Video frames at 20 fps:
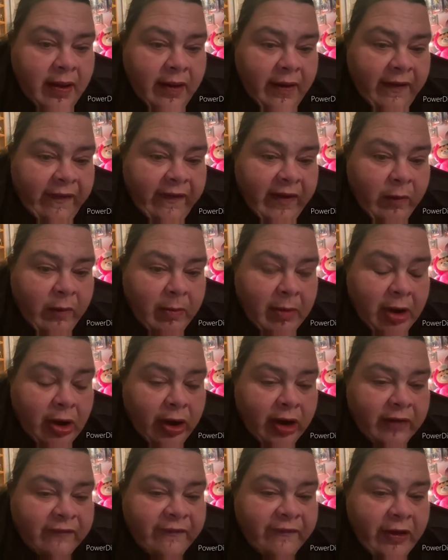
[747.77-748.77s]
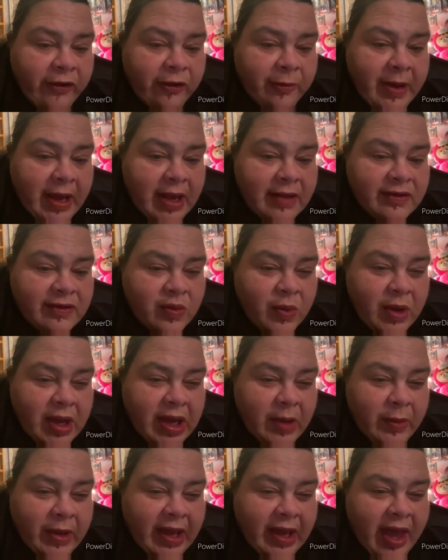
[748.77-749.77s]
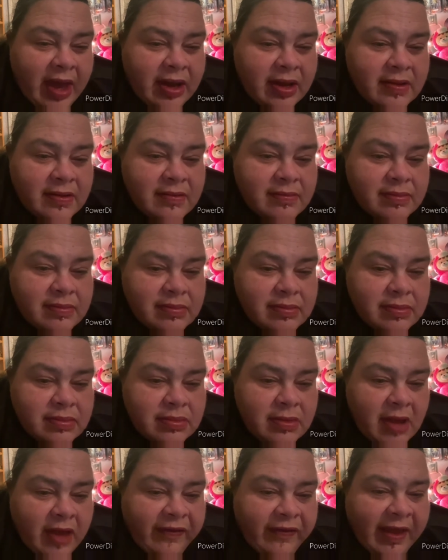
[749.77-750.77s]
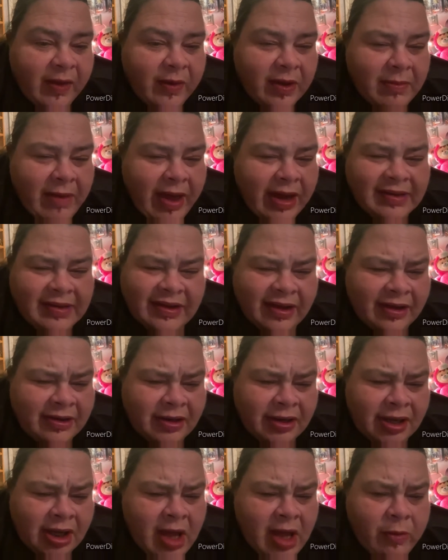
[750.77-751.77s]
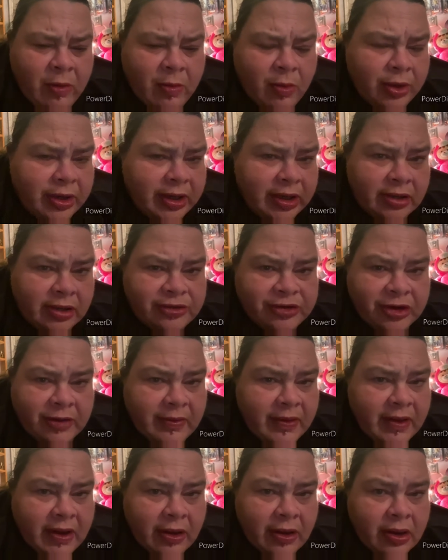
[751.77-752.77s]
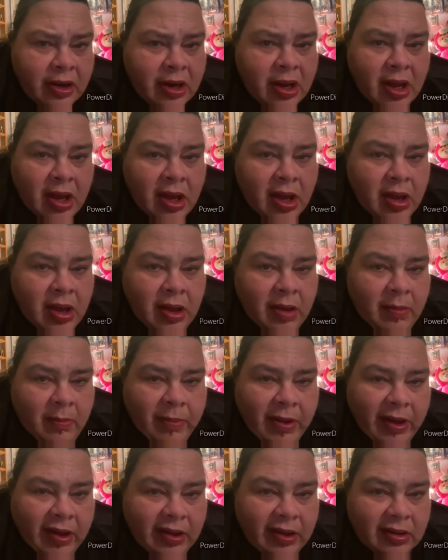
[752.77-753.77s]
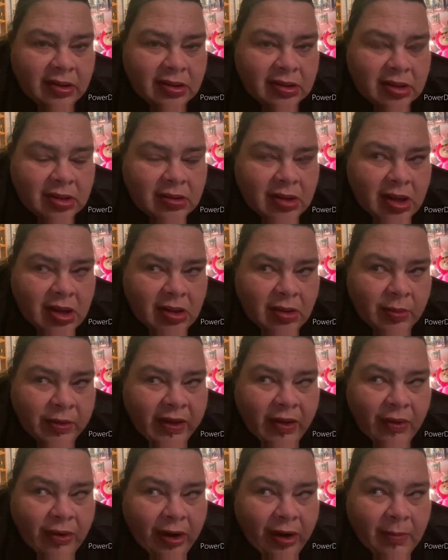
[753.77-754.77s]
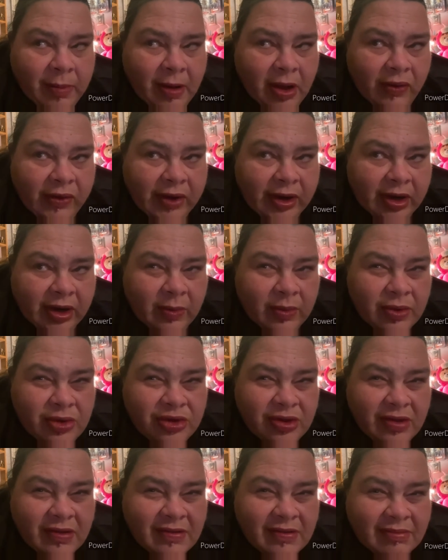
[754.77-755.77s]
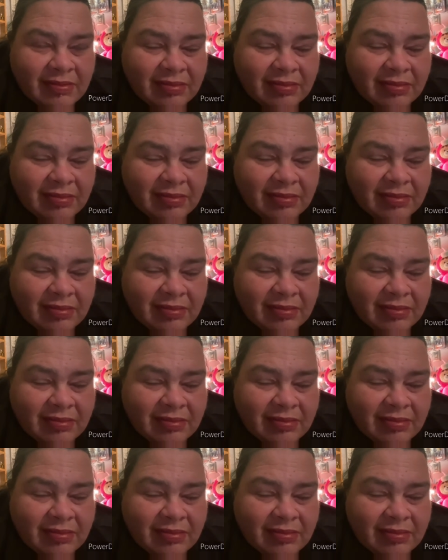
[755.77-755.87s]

And then when my grandfather passed away, I think we might have done a couple more dinners over there, but without Grandpa there, it was just,